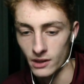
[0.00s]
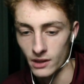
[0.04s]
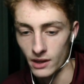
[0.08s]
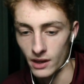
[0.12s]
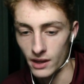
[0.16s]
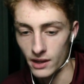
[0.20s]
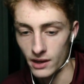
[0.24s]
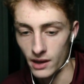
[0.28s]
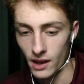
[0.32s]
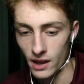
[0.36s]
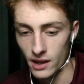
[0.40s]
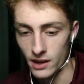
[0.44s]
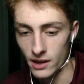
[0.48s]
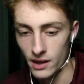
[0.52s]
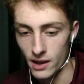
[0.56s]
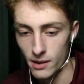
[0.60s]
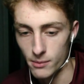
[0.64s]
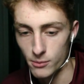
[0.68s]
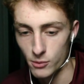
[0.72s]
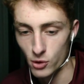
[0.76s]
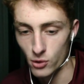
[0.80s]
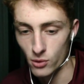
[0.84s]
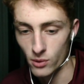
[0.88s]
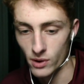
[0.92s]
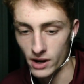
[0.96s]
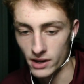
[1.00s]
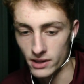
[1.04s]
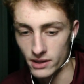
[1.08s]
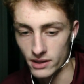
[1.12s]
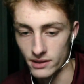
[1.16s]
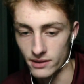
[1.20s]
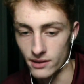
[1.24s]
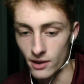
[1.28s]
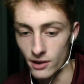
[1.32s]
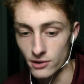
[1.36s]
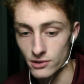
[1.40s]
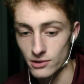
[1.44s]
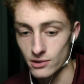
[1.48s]
And I am correct.
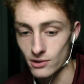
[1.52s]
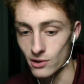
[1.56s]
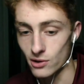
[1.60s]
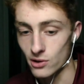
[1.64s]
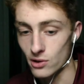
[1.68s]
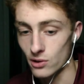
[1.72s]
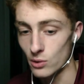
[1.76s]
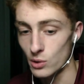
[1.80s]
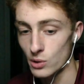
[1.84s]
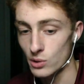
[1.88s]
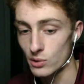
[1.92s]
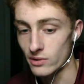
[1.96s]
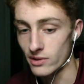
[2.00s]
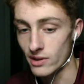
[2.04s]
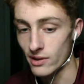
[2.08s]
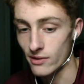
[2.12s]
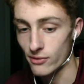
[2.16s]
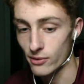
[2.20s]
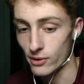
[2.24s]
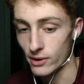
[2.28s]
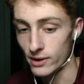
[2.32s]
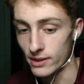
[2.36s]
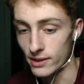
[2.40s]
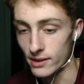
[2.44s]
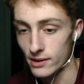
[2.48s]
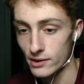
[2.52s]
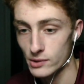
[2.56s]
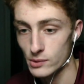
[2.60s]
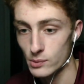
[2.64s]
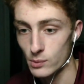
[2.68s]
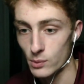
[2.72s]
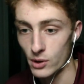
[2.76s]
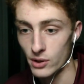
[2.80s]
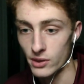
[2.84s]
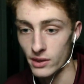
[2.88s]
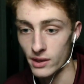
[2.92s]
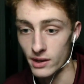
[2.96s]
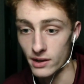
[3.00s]
It does look a little different in this
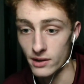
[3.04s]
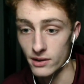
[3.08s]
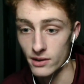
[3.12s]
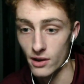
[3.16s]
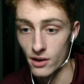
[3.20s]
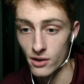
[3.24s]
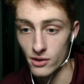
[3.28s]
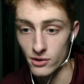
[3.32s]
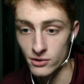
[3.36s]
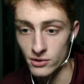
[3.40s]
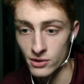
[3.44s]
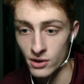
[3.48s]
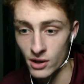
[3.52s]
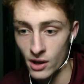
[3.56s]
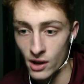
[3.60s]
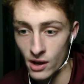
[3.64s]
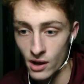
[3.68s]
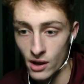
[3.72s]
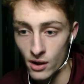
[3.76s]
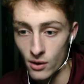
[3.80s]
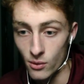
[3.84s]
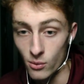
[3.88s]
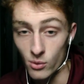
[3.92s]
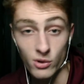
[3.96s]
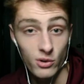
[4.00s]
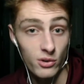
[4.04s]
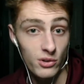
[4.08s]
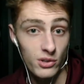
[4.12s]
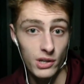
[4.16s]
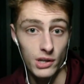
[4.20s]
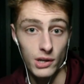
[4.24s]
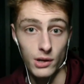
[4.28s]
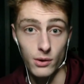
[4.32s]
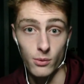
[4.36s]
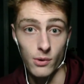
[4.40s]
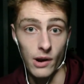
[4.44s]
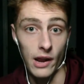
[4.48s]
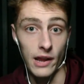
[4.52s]
one than it does when you
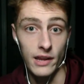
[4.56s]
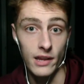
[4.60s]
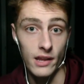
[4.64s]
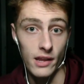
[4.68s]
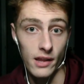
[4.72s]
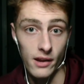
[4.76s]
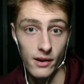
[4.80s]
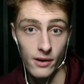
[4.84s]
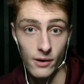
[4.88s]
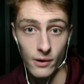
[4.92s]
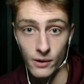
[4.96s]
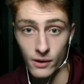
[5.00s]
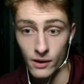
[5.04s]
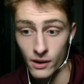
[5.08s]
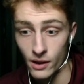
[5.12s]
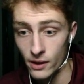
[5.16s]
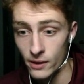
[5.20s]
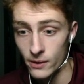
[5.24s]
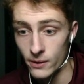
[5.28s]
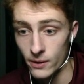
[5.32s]
see it right here.